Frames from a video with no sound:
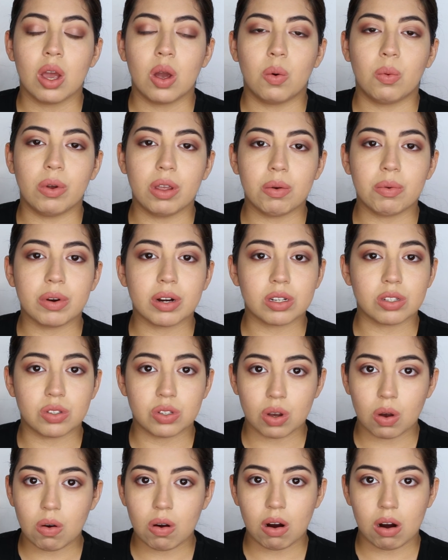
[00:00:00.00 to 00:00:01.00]
We work
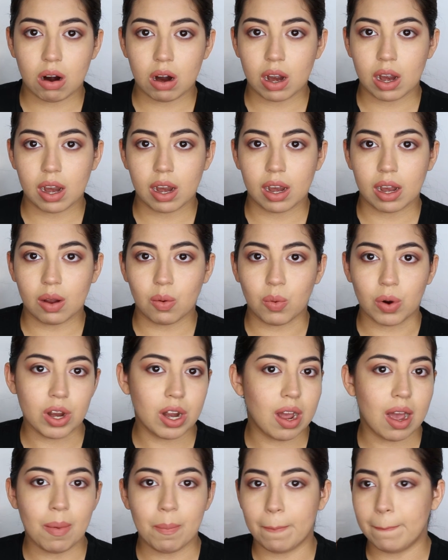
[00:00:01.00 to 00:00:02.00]
so hard. We're
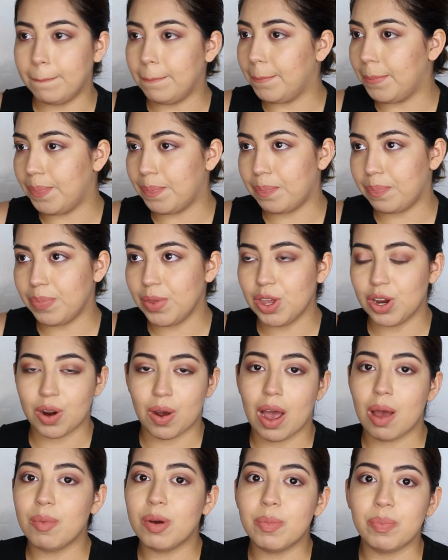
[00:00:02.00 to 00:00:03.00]
not, you know,
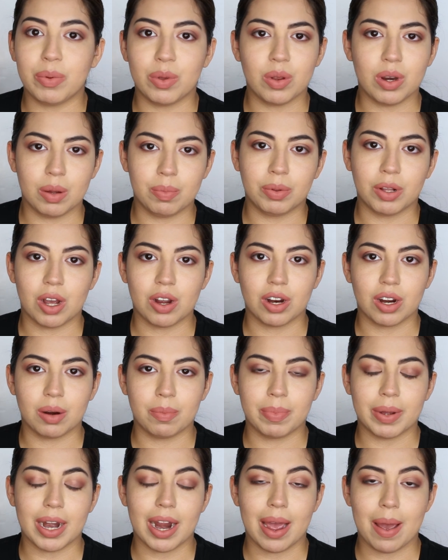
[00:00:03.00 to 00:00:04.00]
I'm a beauty blogger,
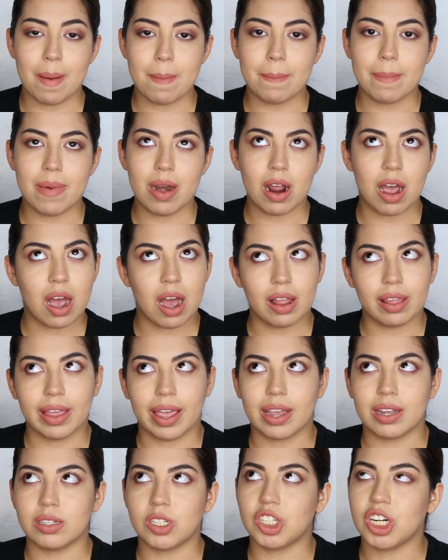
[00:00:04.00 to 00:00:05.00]
but I'm not
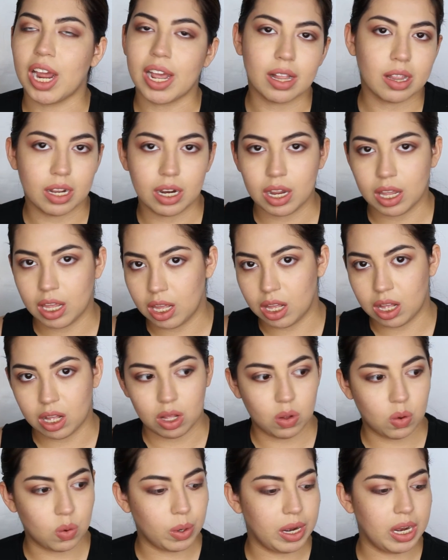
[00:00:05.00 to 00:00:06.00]
like Jaclyn
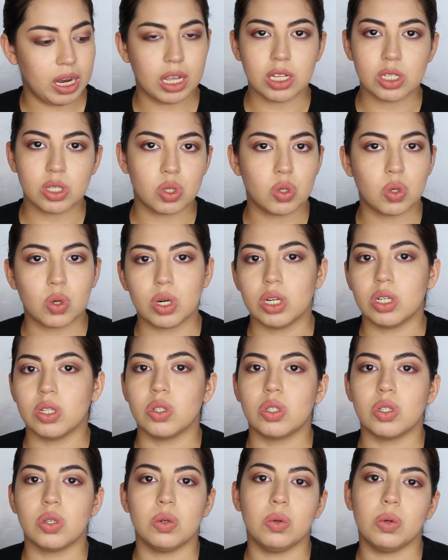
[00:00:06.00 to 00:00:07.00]
Hill or Nikki
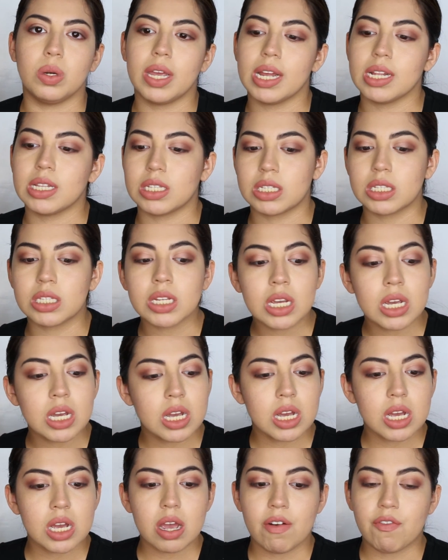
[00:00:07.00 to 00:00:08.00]
Tutorials who gets
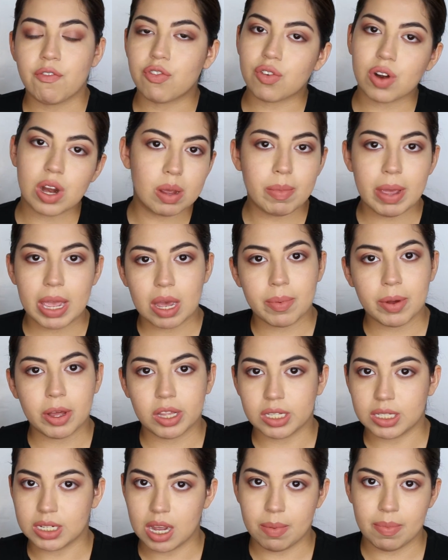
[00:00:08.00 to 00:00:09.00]
free makeup all
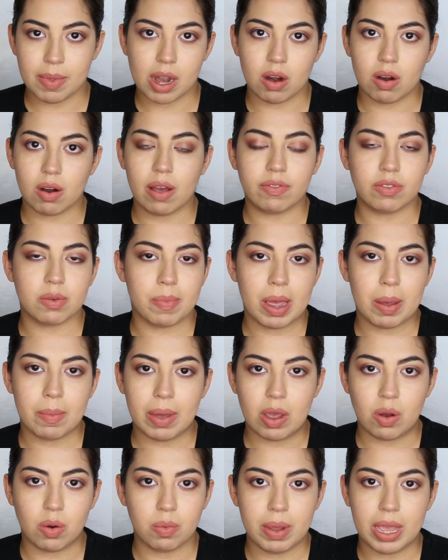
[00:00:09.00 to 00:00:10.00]
the time that I don't have to buy
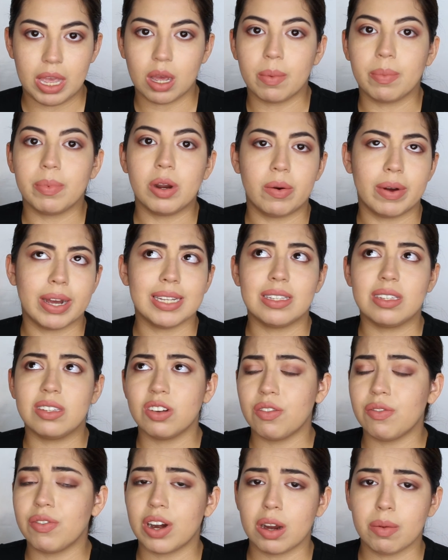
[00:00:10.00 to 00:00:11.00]
my own makeup. No, I
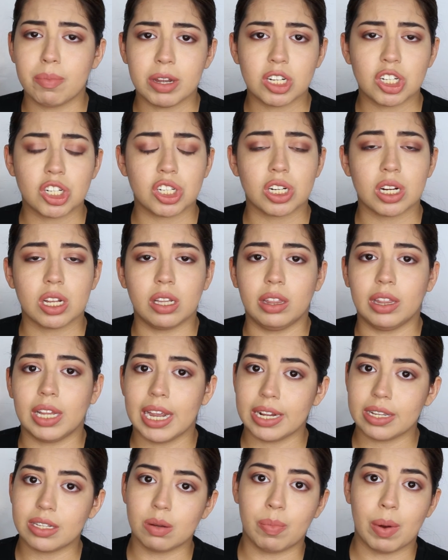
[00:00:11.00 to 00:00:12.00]
still very much
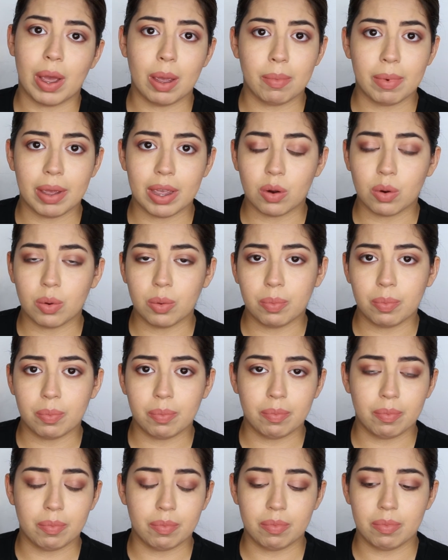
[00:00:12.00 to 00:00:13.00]
like to buy my
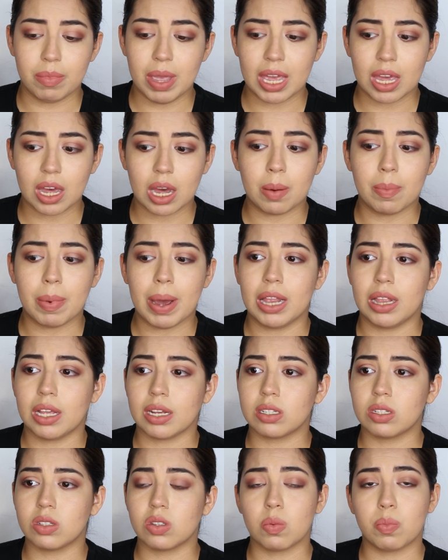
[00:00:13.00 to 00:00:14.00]
own makeup. I
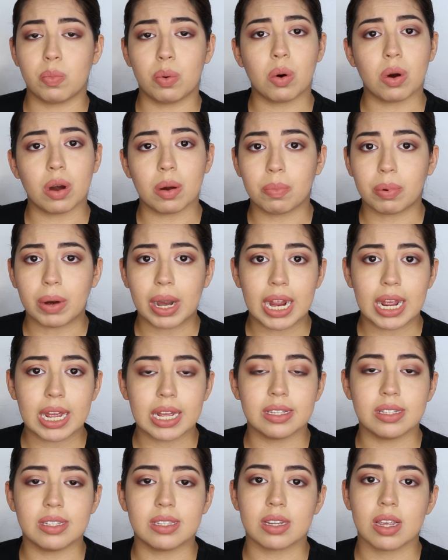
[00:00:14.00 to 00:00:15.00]
like to support
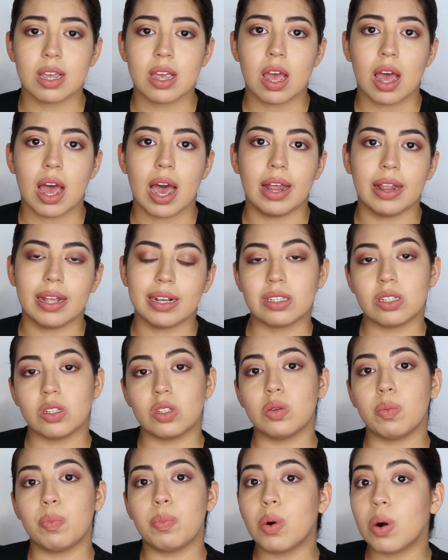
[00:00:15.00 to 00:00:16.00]
brands. I like to
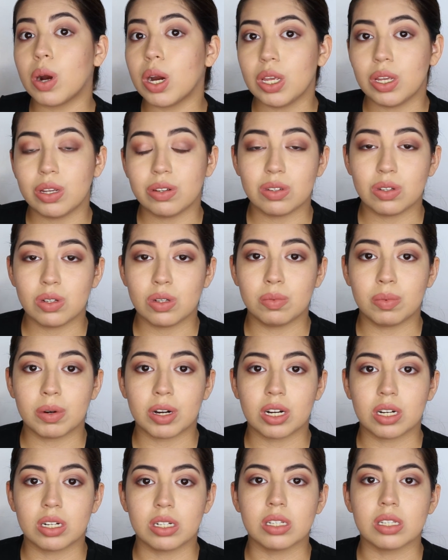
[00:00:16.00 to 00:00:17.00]
support
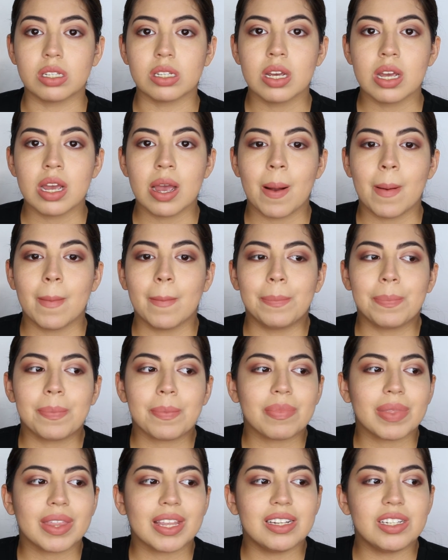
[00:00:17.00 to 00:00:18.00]
YouTubers.
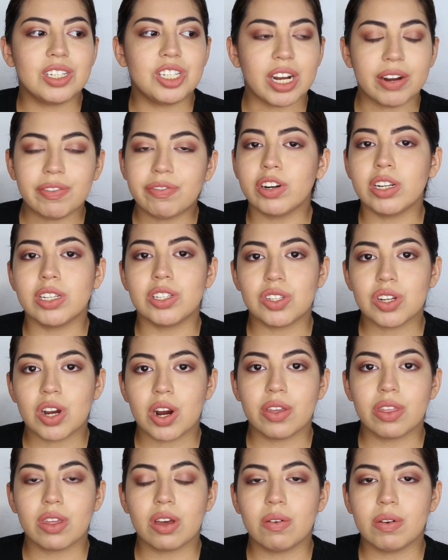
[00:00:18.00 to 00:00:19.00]
Jeffree
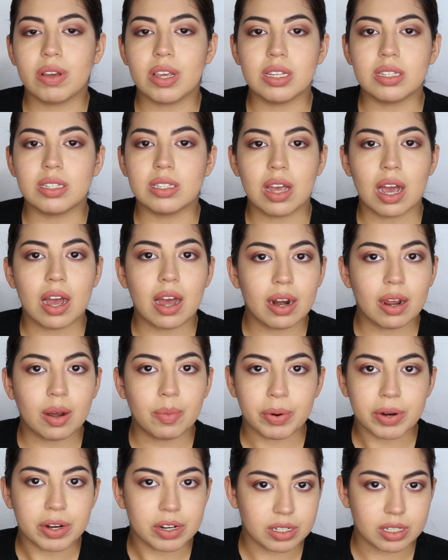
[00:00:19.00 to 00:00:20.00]
Star, though, he's not a
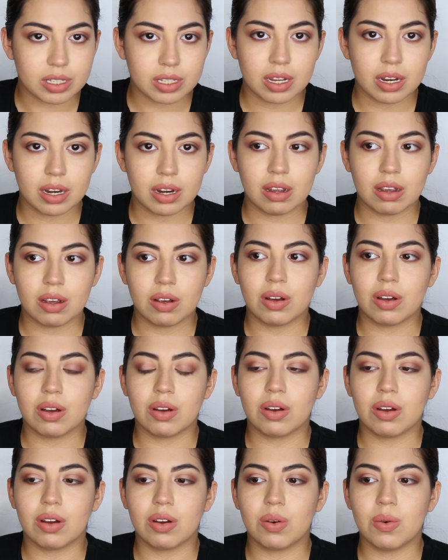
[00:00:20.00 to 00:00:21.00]
person
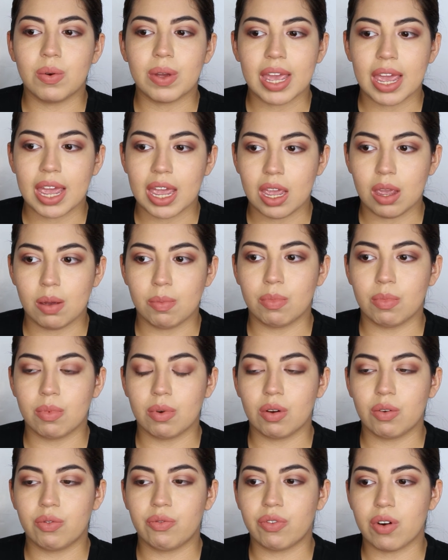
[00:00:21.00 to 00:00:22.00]
who came
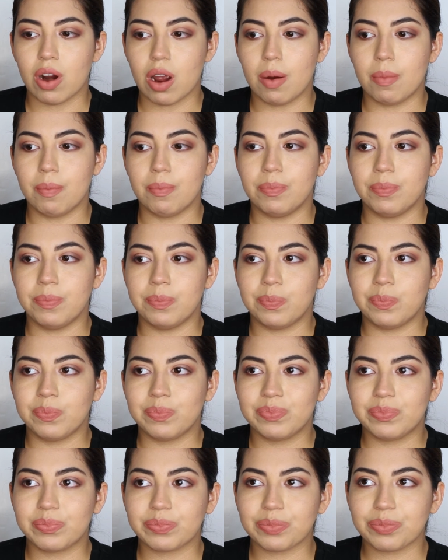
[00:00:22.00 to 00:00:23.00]
from
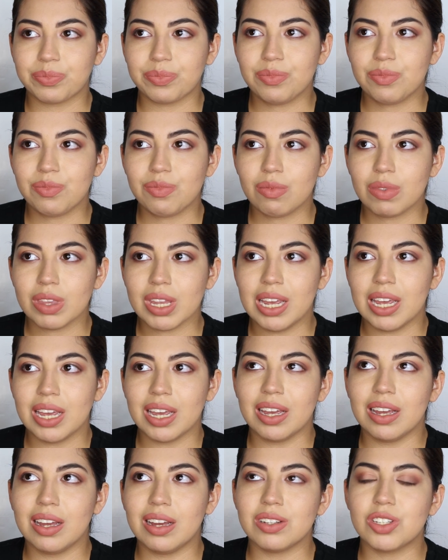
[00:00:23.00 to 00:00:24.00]

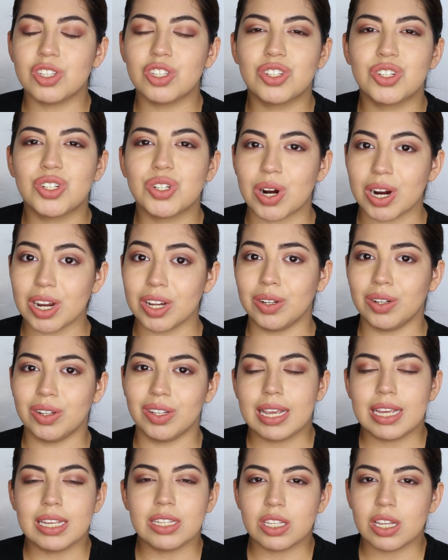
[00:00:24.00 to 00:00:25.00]
struggle.
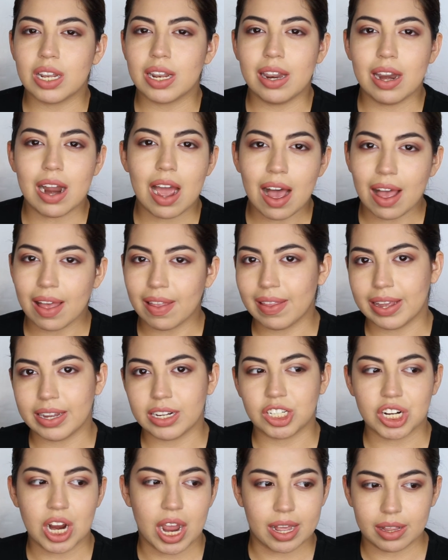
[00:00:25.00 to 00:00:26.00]
He's not
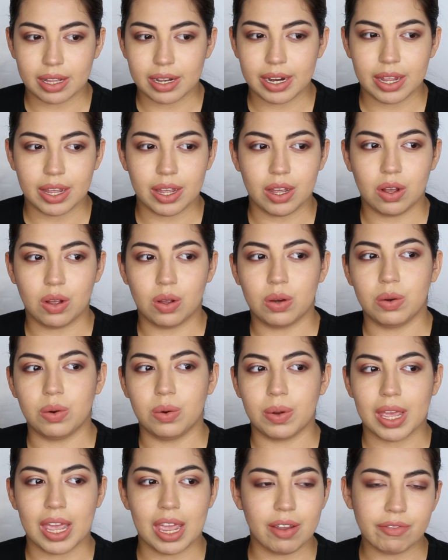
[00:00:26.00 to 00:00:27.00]
like Jaclyn Hill,
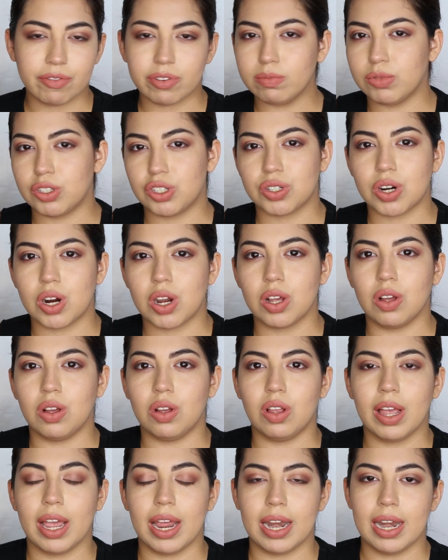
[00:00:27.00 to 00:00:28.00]
who came from
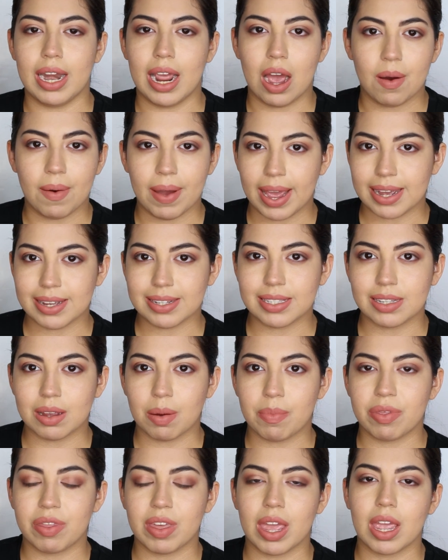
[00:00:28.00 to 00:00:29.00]
struggle and now has
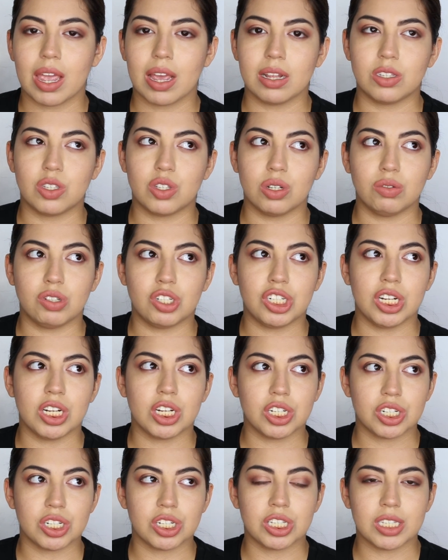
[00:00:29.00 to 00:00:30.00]
something, and so she
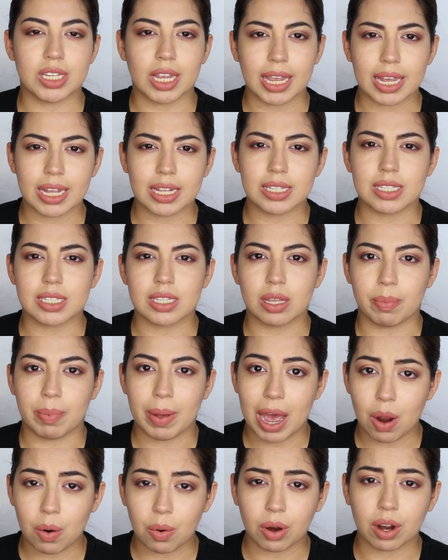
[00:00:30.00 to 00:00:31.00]
understands the
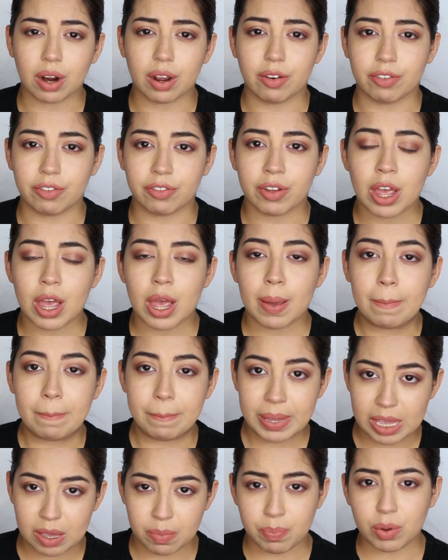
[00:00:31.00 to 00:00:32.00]
power of
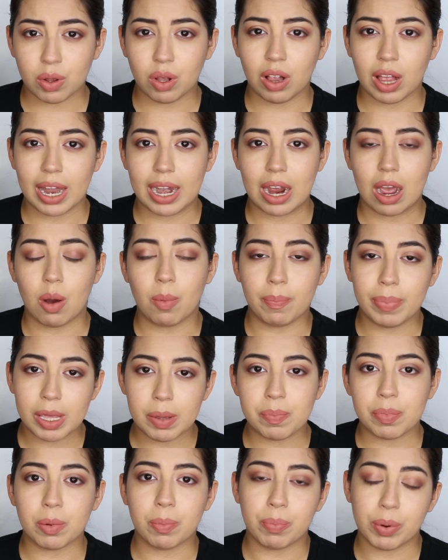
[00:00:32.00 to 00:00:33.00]
people and how
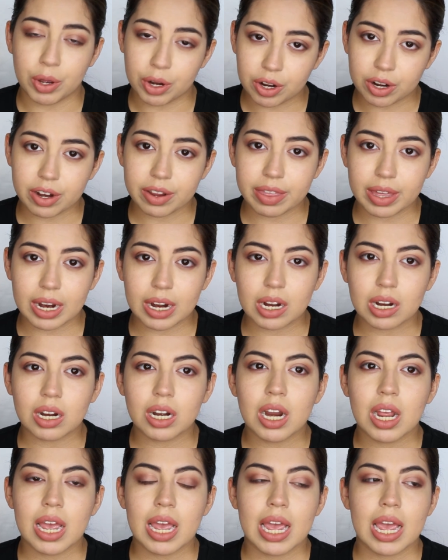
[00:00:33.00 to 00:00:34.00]
people put her
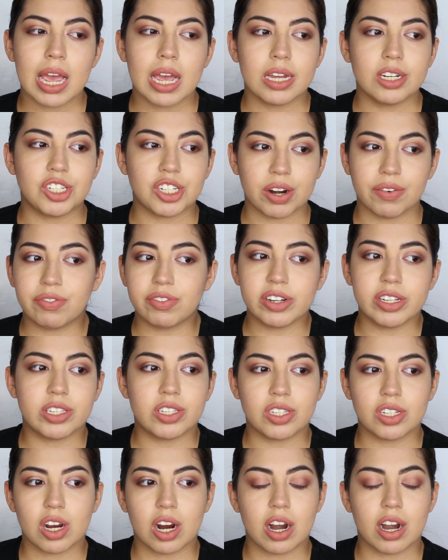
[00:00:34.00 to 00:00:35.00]
there. Jeffree
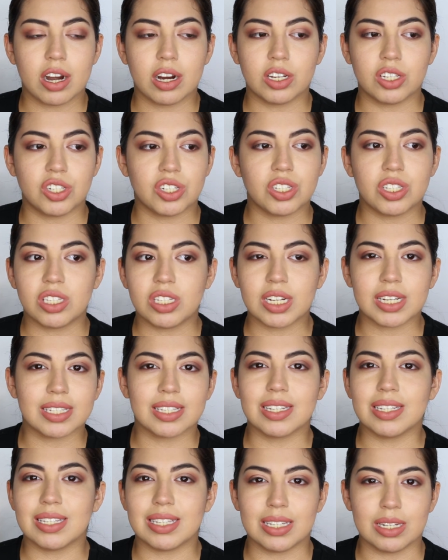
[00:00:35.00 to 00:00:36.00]
Star just
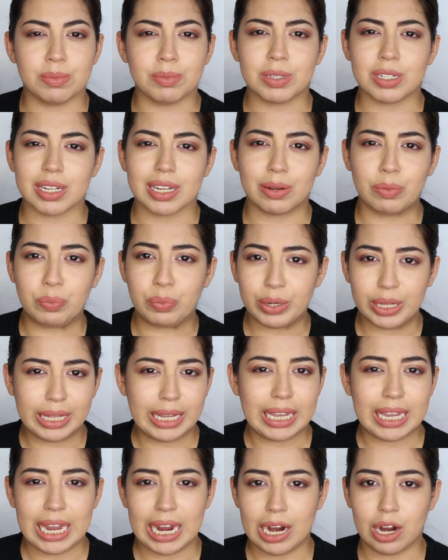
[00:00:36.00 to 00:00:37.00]
doesn't seem to
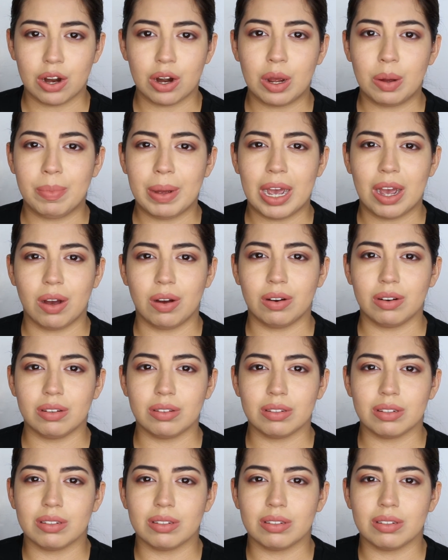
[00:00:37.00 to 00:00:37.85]
really care about